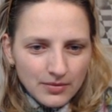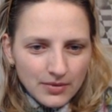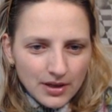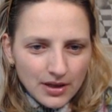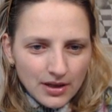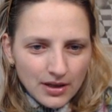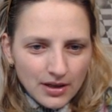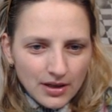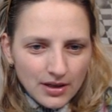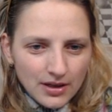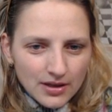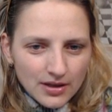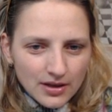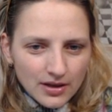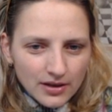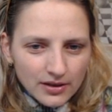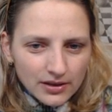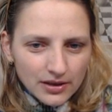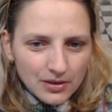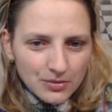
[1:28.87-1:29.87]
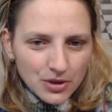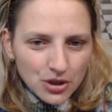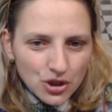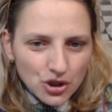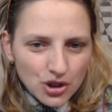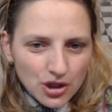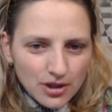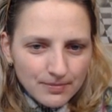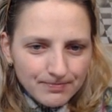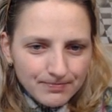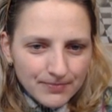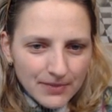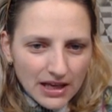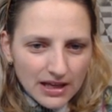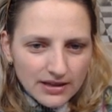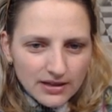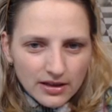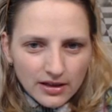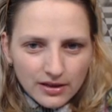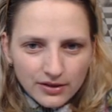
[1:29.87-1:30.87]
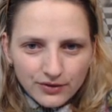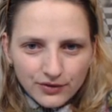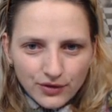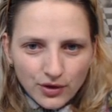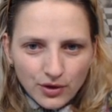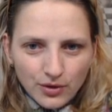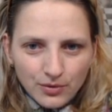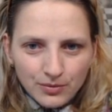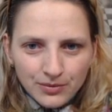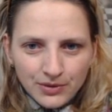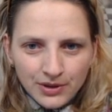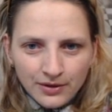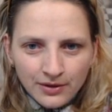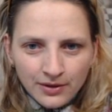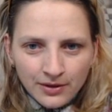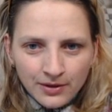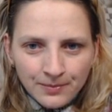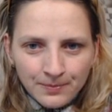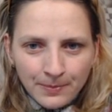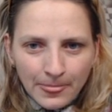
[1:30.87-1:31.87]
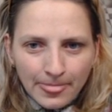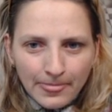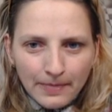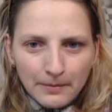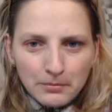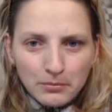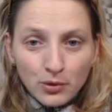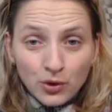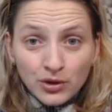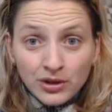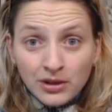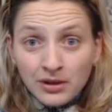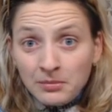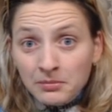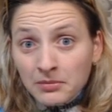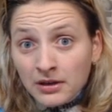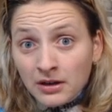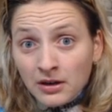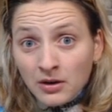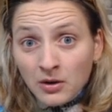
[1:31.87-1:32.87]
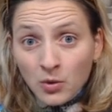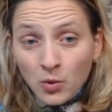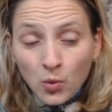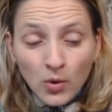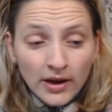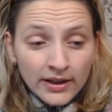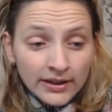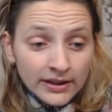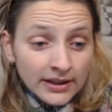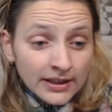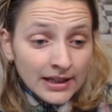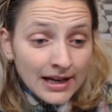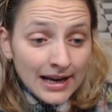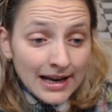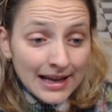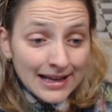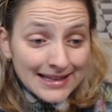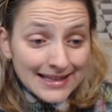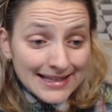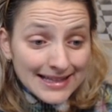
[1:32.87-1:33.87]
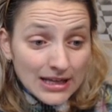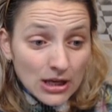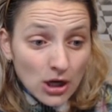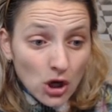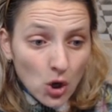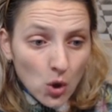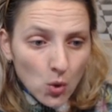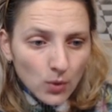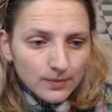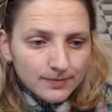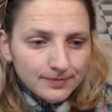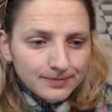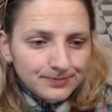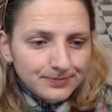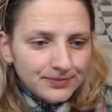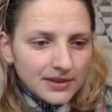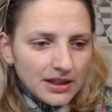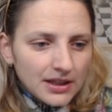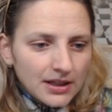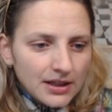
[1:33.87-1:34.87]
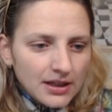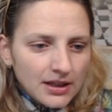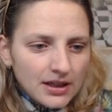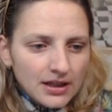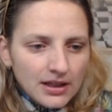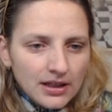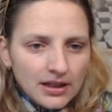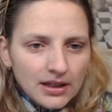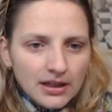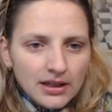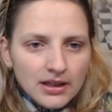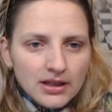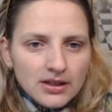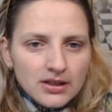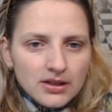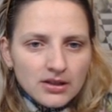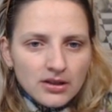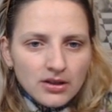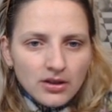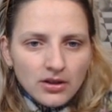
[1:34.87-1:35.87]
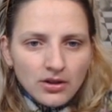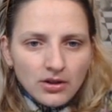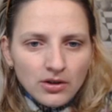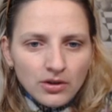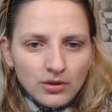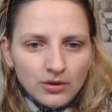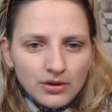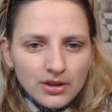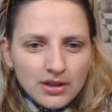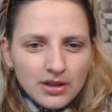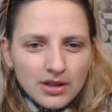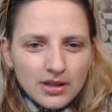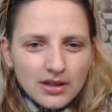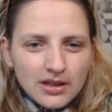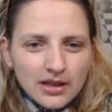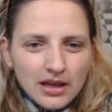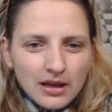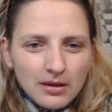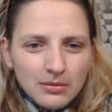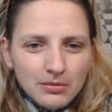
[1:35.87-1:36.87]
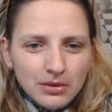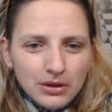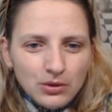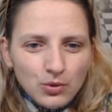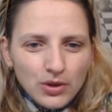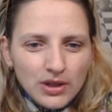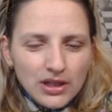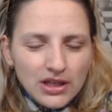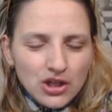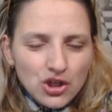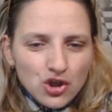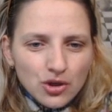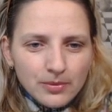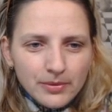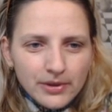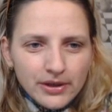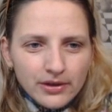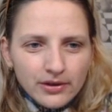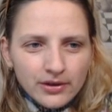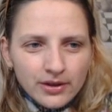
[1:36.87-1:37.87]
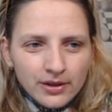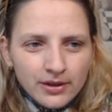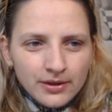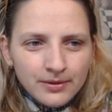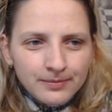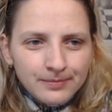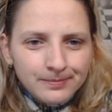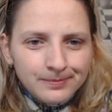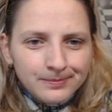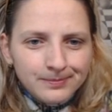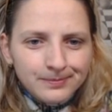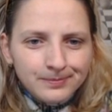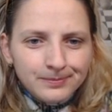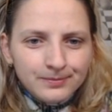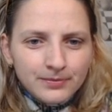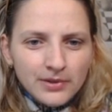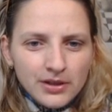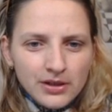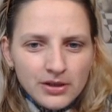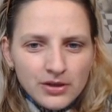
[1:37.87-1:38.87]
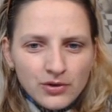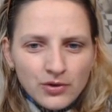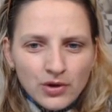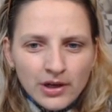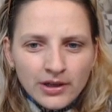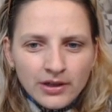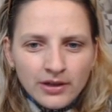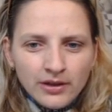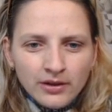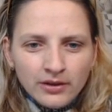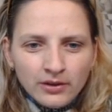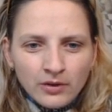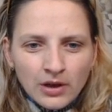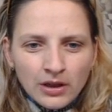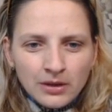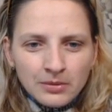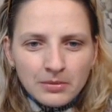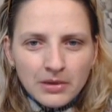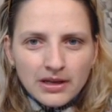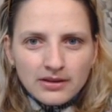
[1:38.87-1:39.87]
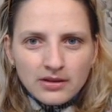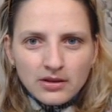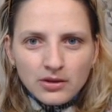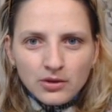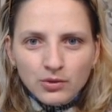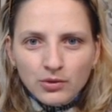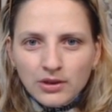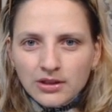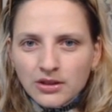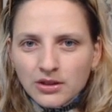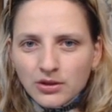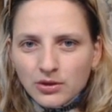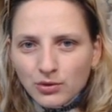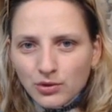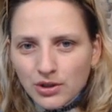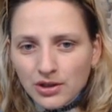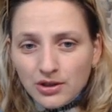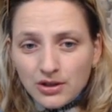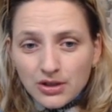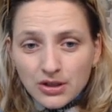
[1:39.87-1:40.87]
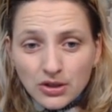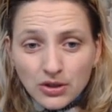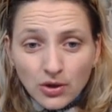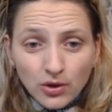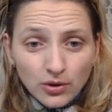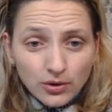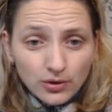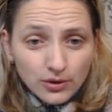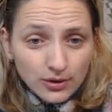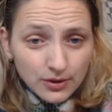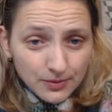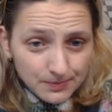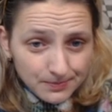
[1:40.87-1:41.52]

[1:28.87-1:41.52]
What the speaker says: is Atla BG. I start from the board number 1. Let's go. So this is the game between Jamir, Iranian Grandmaster, 22 years old.